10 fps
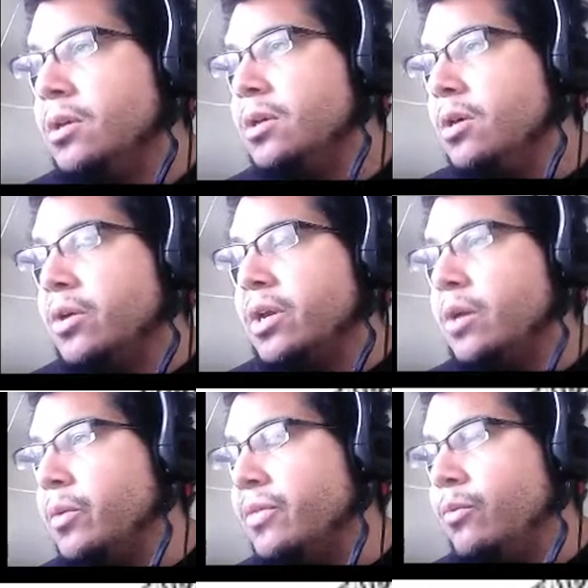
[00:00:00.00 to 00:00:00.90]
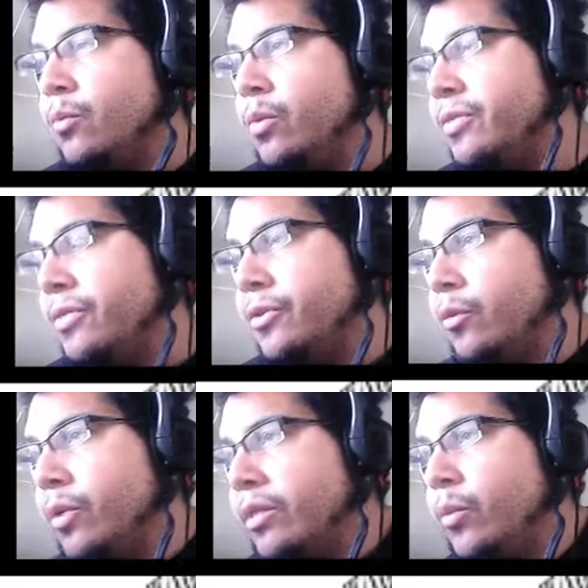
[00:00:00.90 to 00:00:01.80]
Okay, with the
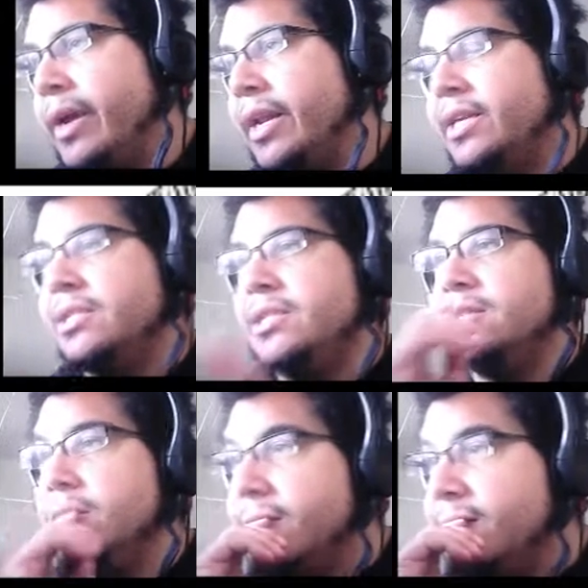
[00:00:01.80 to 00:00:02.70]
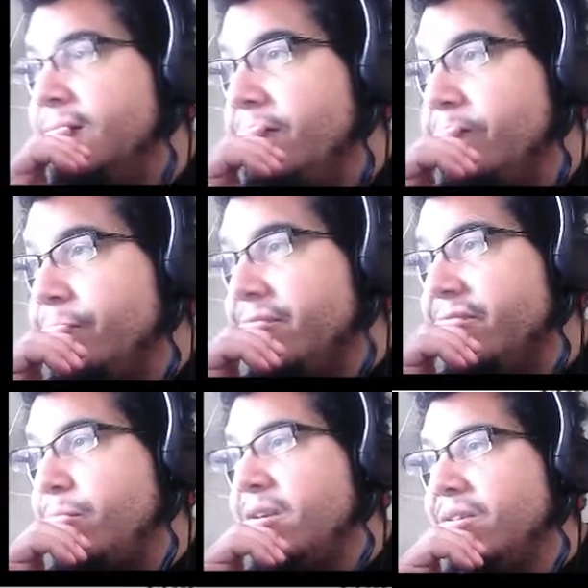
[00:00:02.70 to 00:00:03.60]
grid the way it is, the
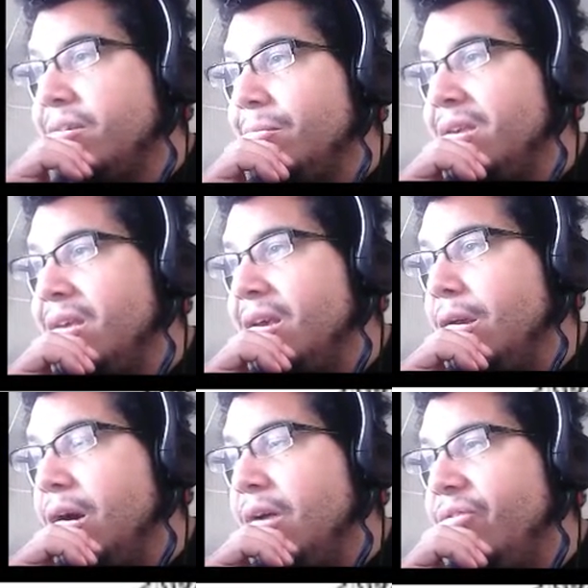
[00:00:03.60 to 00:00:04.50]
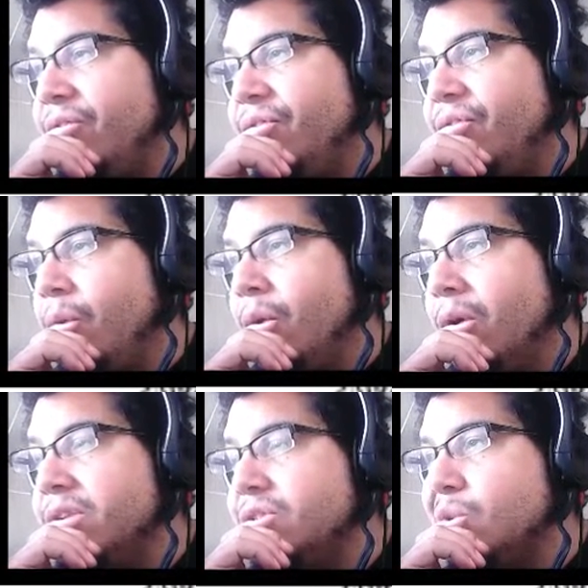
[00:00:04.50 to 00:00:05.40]
spacing being 4
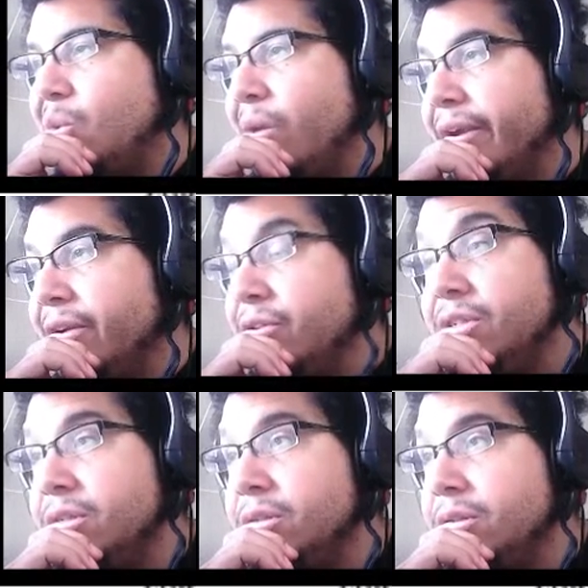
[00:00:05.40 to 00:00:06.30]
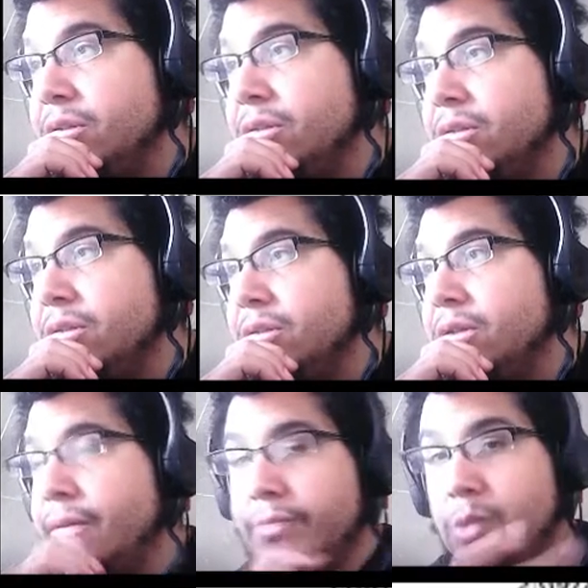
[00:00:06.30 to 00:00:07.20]
squares,
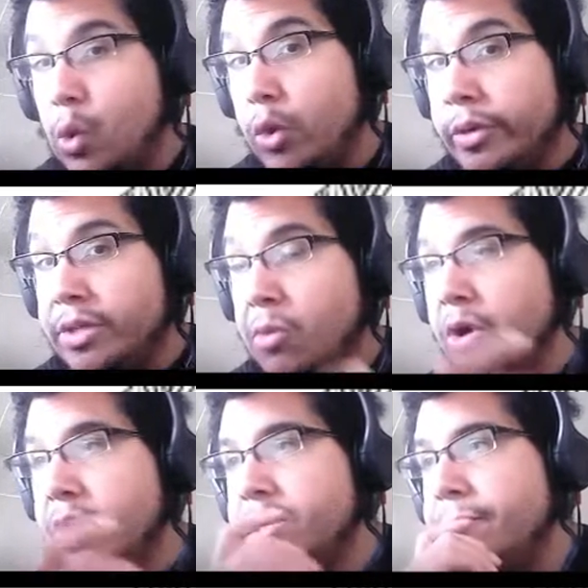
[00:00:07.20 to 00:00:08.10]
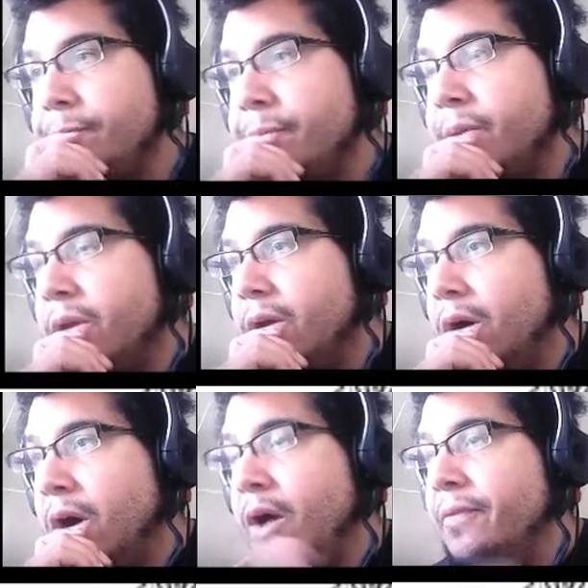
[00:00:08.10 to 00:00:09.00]
quarter-inch marks,
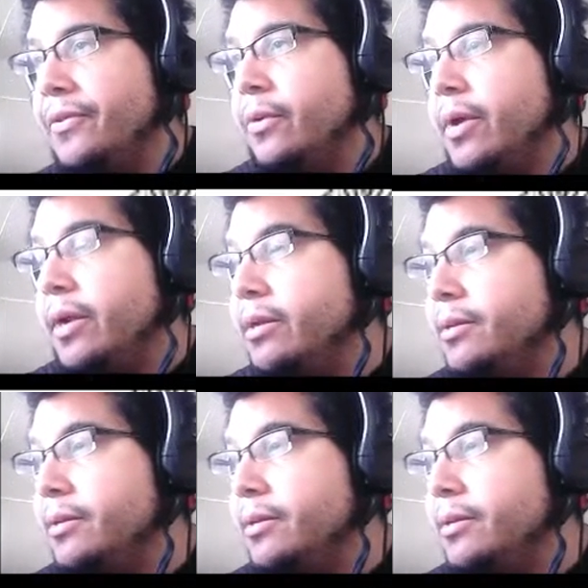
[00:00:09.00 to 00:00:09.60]
on the grid.